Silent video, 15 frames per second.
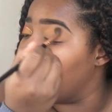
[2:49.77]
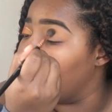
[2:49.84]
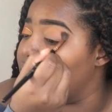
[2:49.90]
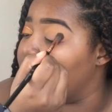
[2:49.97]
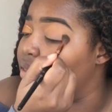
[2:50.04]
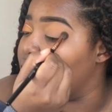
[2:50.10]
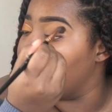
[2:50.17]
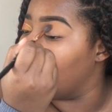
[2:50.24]

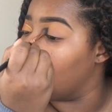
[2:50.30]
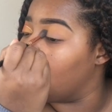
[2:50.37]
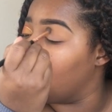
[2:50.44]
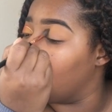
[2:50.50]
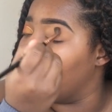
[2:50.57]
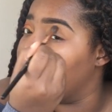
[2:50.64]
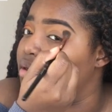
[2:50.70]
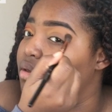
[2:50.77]
So I'm just taking
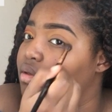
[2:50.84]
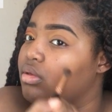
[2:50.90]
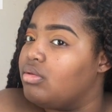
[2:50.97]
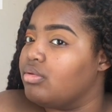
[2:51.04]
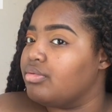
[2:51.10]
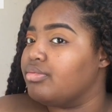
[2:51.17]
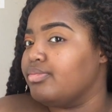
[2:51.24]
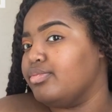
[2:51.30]
it as like
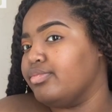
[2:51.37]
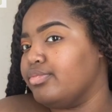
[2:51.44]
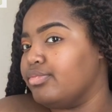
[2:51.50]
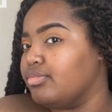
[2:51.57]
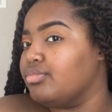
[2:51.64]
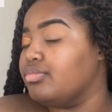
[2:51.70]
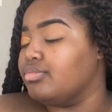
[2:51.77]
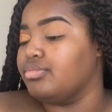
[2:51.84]
a
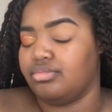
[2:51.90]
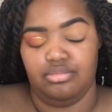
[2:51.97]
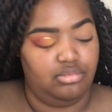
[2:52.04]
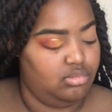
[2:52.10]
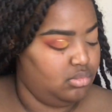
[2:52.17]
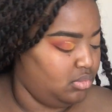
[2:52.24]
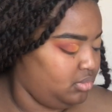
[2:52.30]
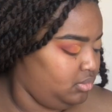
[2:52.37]
transition shade, and
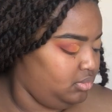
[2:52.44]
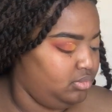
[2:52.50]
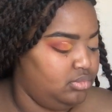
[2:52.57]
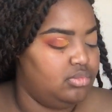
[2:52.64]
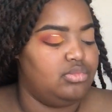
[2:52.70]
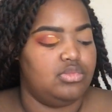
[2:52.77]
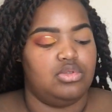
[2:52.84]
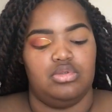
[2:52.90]
then I also
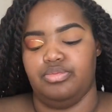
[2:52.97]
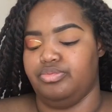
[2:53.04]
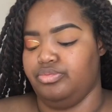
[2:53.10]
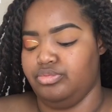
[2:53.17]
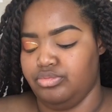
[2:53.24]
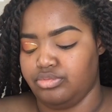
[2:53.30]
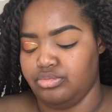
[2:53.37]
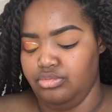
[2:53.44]
go into the
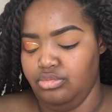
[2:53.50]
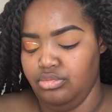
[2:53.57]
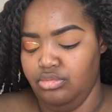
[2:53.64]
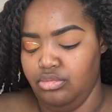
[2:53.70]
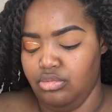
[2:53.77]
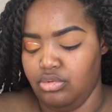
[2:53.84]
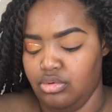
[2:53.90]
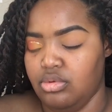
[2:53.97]
BH
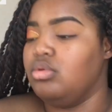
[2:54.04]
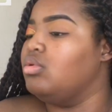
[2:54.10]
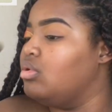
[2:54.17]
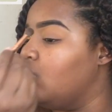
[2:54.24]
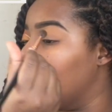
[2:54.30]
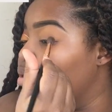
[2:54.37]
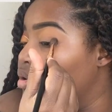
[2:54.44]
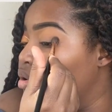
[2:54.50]
Cosmetics
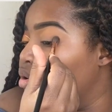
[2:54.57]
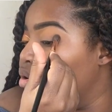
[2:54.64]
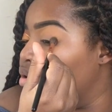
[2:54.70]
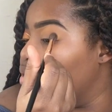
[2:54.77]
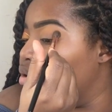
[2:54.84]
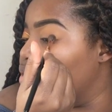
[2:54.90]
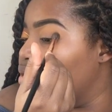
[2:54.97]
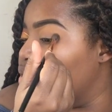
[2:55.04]

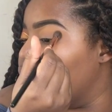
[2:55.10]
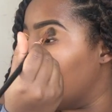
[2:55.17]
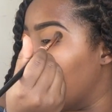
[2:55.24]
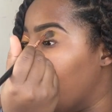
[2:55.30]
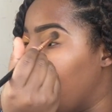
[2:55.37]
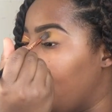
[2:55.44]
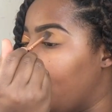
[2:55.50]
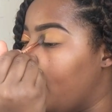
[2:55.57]
Take Me Back
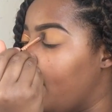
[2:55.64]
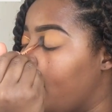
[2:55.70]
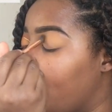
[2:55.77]
to Brazil